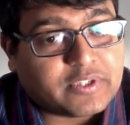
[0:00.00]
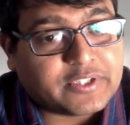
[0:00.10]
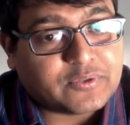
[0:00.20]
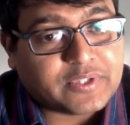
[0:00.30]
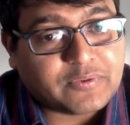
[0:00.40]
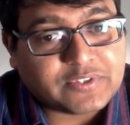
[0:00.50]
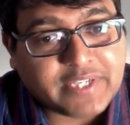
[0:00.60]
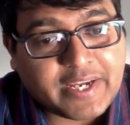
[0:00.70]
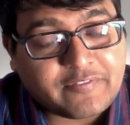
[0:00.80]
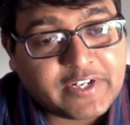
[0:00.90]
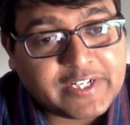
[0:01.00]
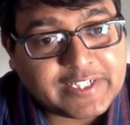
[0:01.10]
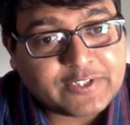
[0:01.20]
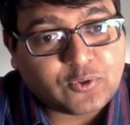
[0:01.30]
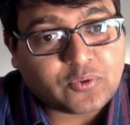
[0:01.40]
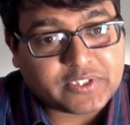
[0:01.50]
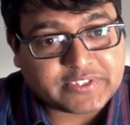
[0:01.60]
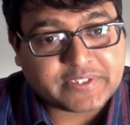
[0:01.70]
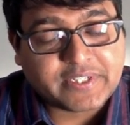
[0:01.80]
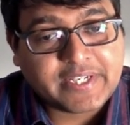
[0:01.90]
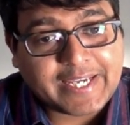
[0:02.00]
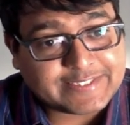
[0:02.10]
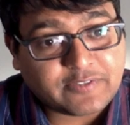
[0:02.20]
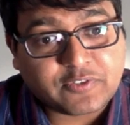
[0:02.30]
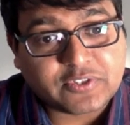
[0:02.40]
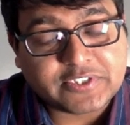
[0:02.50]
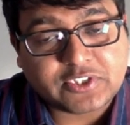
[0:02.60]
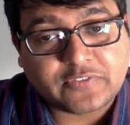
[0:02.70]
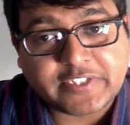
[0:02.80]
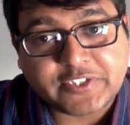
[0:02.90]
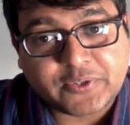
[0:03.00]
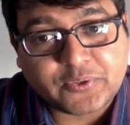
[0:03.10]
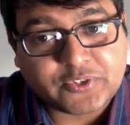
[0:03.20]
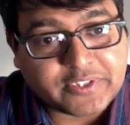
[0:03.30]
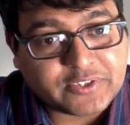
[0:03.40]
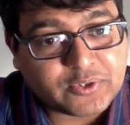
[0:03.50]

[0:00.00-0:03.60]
you know, there was evidently no risk except for the risk of execution.